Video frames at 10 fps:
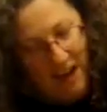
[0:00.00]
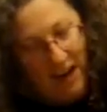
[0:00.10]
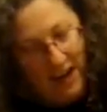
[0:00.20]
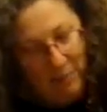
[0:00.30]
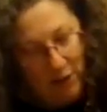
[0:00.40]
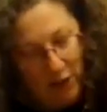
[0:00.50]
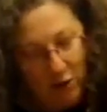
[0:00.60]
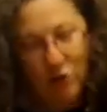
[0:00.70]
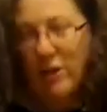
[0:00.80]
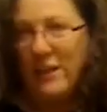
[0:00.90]
I am going to
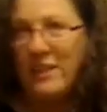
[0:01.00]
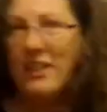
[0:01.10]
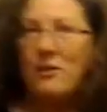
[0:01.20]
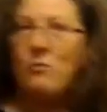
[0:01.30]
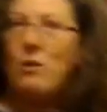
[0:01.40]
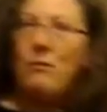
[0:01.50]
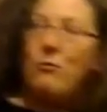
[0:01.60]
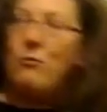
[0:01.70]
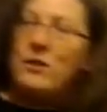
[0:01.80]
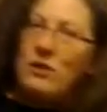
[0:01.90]
go straight to the other one
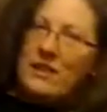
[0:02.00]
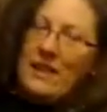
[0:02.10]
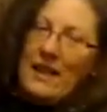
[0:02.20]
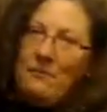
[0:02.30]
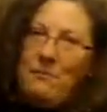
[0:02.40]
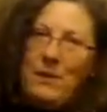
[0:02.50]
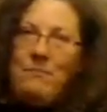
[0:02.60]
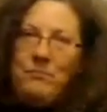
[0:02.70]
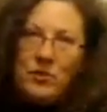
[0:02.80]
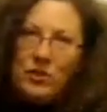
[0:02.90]
before we do the second
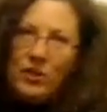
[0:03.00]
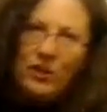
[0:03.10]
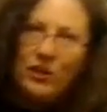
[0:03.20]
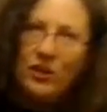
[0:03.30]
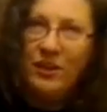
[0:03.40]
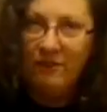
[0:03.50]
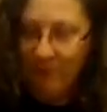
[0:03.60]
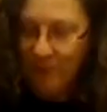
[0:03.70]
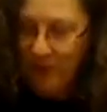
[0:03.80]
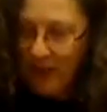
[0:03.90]
bit, so that you can
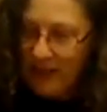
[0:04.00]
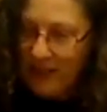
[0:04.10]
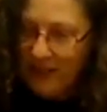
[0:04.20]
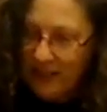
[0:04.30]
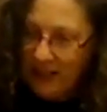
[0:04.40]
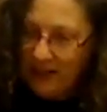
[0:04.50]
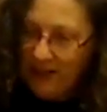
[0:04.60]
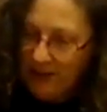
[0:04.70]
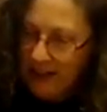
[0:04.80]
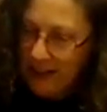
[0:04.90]
see a
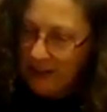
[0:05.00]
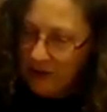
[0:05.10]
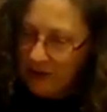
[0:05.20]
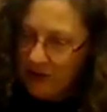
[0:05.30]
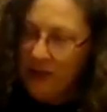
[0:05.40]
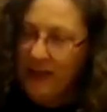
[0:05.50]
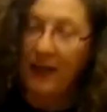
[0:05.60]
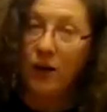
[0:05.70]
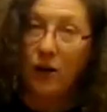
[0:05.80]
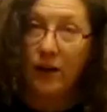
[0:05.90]
different angle. So
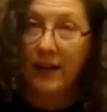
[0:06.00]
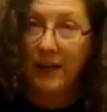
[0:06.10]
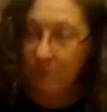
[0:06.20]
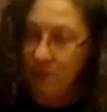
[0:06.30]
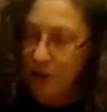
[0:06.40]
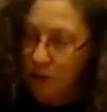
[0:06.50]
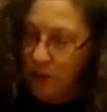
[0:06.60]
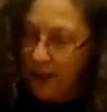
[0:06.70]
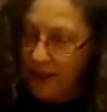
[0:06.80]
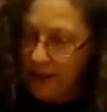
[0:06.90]
again, going in
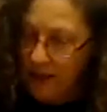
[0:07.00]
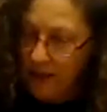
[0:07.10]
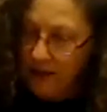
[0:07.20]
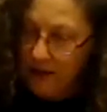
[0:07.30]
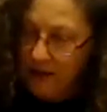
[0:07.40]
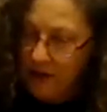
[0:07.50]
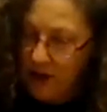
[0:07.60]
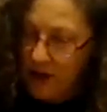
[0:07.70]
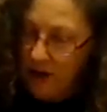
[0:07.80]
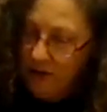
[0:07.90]
between the
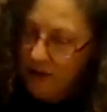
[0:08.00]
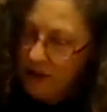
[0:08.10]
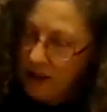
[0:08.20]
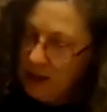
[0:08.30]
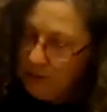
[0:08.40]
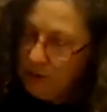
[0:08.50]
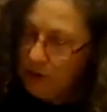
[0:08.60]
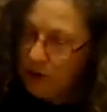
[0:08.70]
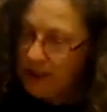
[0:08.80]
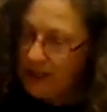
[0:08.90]
toes,
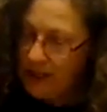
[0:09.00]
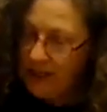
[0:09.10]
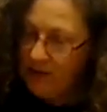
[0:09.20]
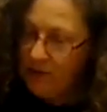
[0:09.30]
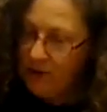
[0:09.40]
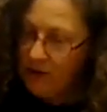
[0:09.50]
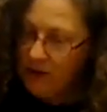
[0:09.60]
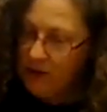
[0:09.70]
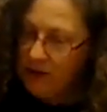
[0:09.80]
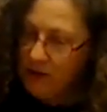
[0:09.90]
pushing
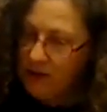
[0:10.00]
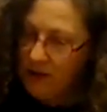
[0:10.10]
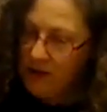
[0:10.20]
inwards.